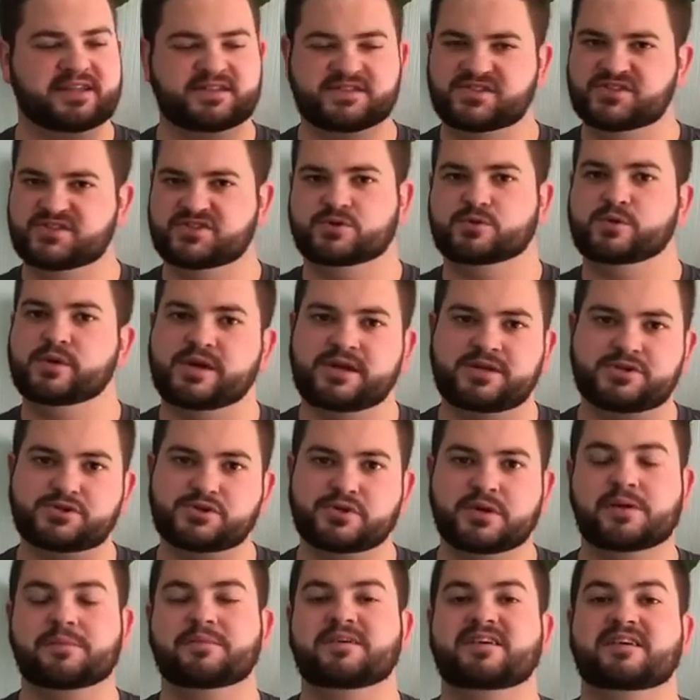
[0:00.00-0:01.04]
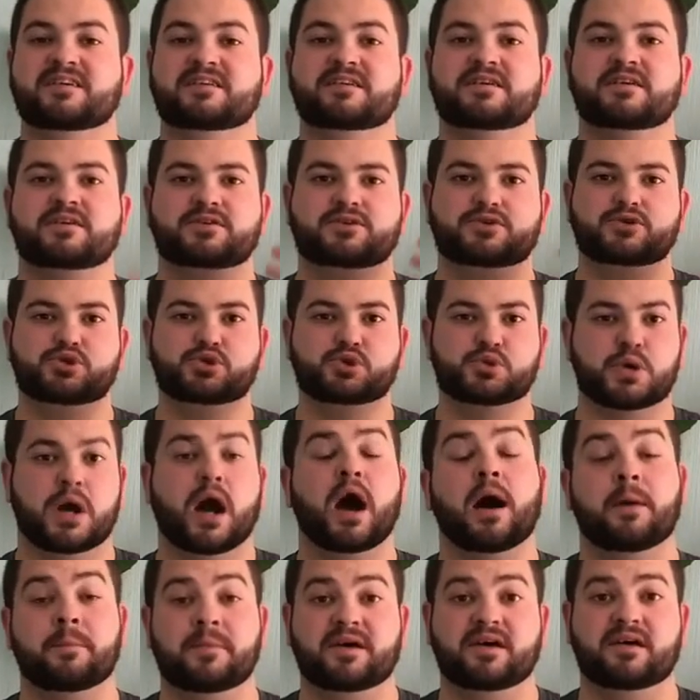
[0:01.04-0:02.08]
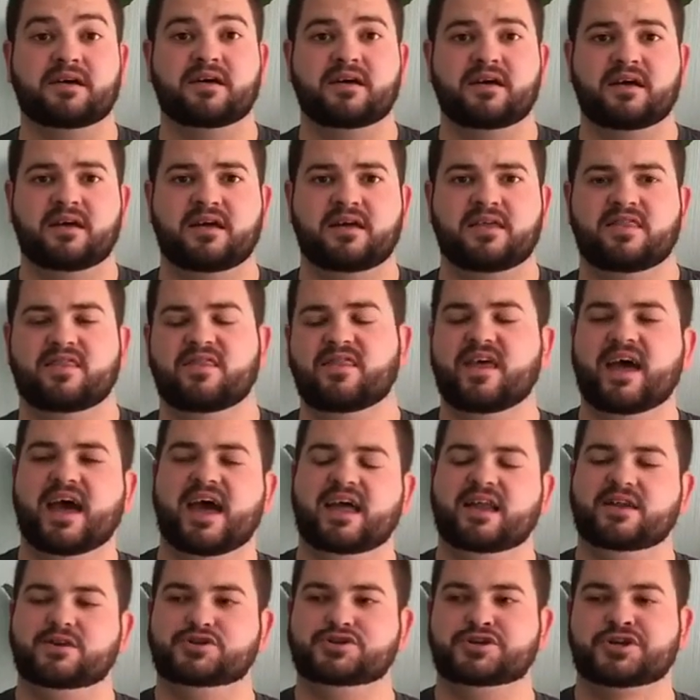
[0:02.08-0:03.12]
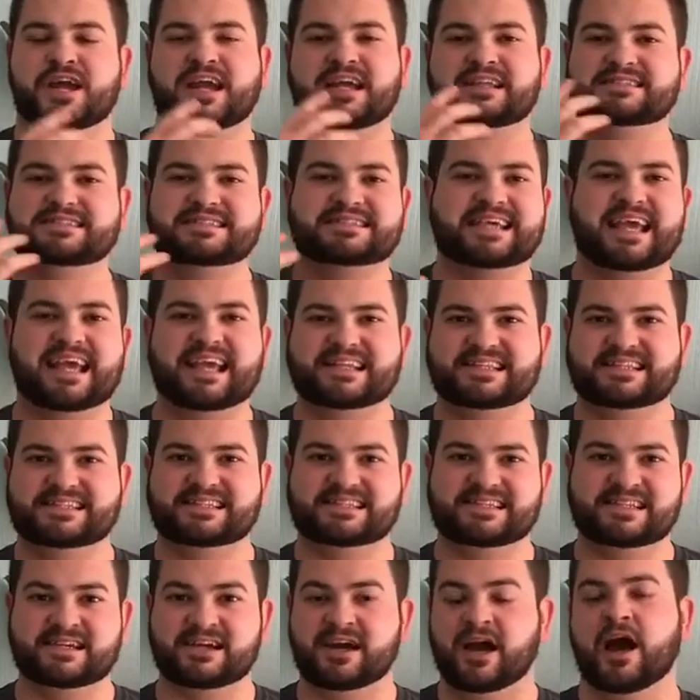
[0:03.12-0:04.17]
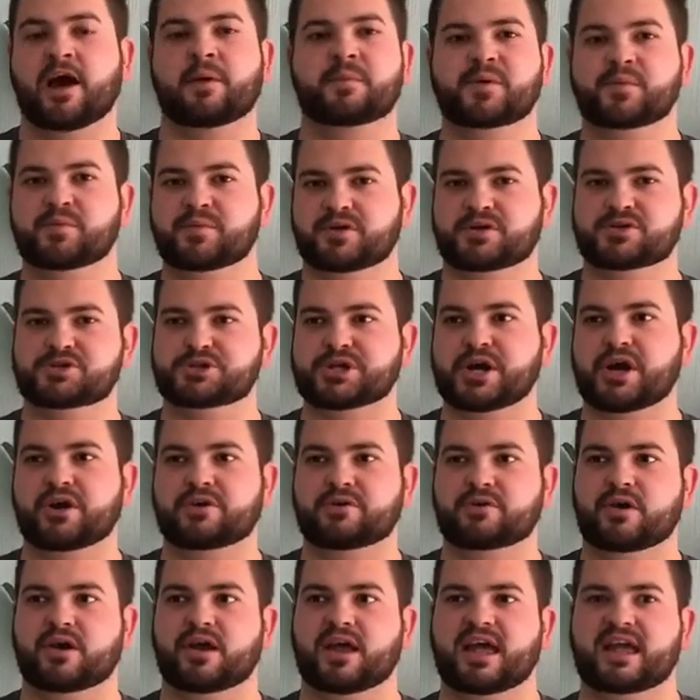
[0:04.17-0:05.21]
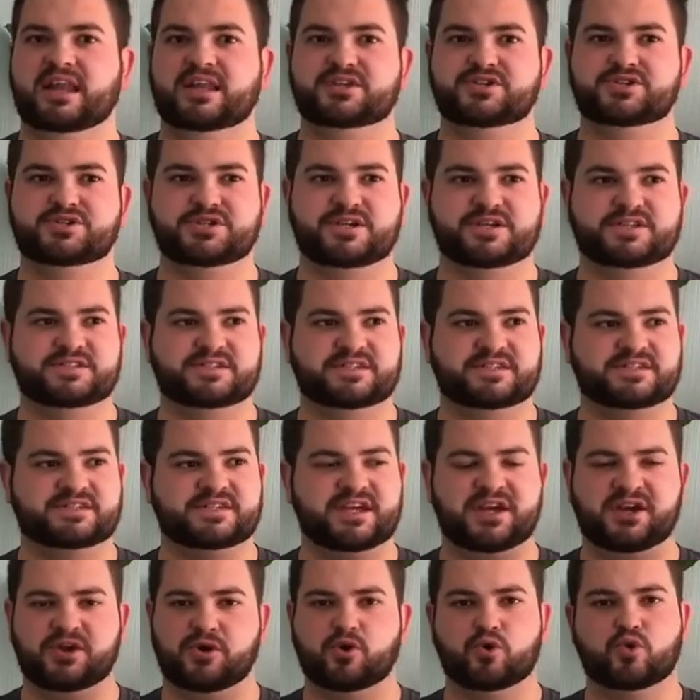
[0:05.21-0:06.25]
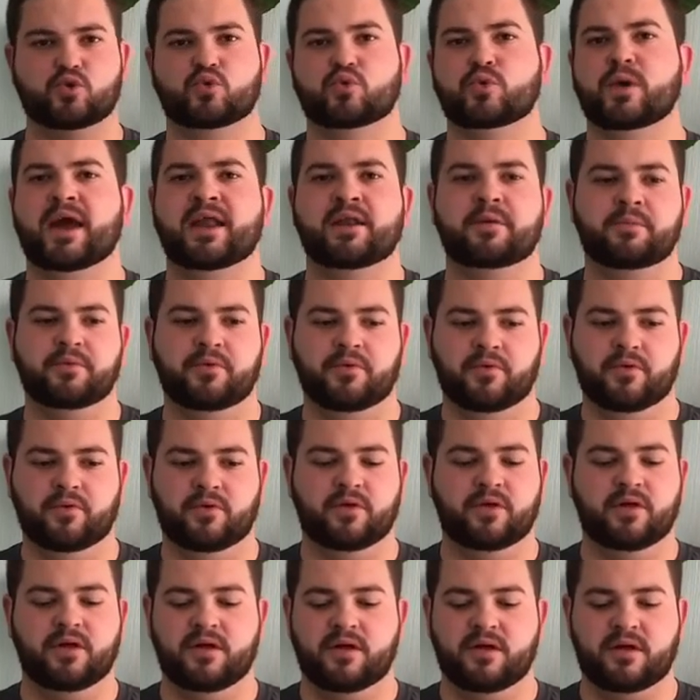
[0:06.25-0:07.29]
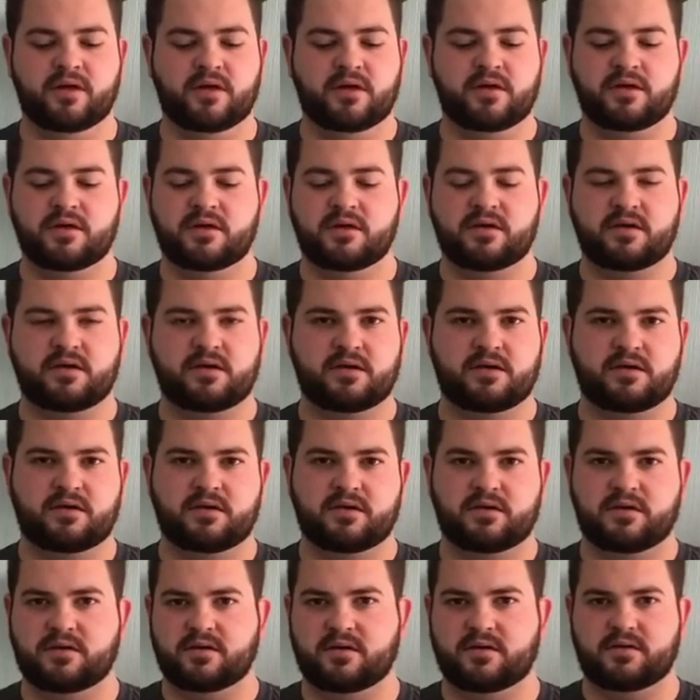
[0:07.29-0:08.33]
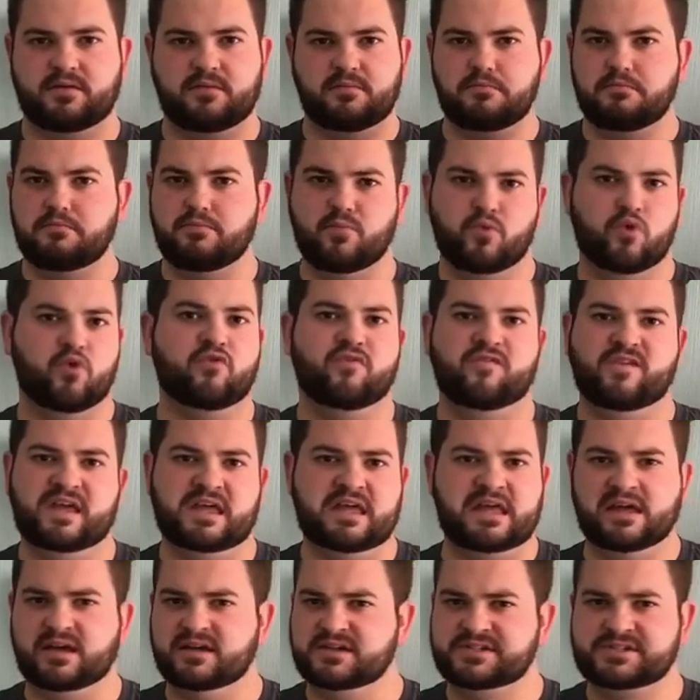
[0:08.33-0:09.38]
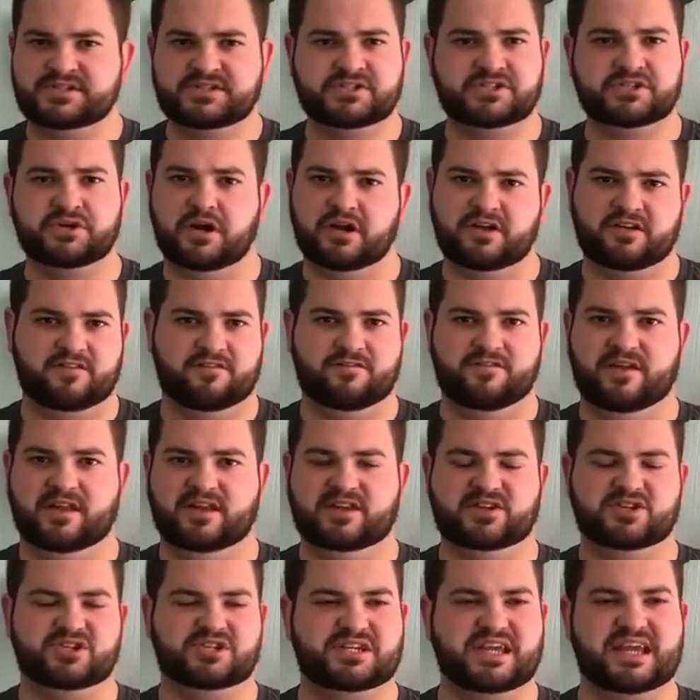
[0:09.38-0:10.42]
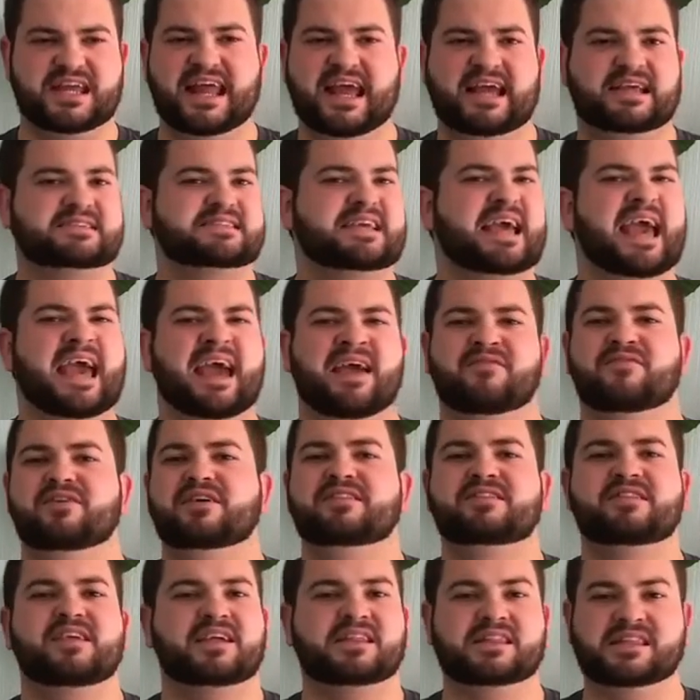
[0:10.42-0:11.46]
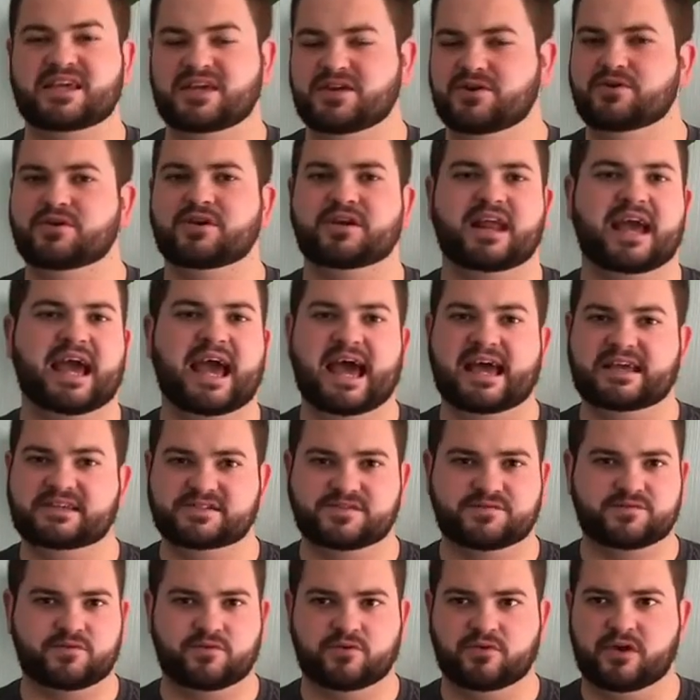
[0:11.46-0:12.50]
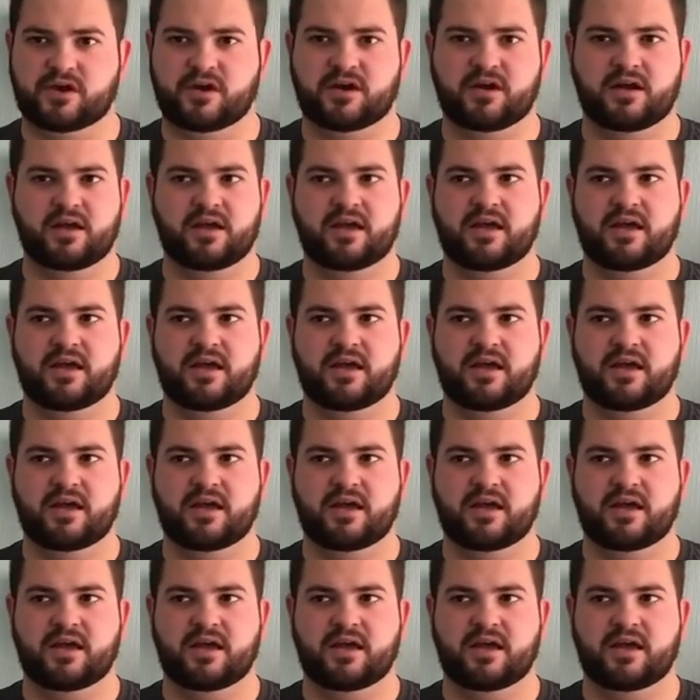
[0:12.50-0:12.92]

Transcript: and story driven drama that transcends the comic book genre and is just this incredible movie start to finish. It has everything that you could ask for,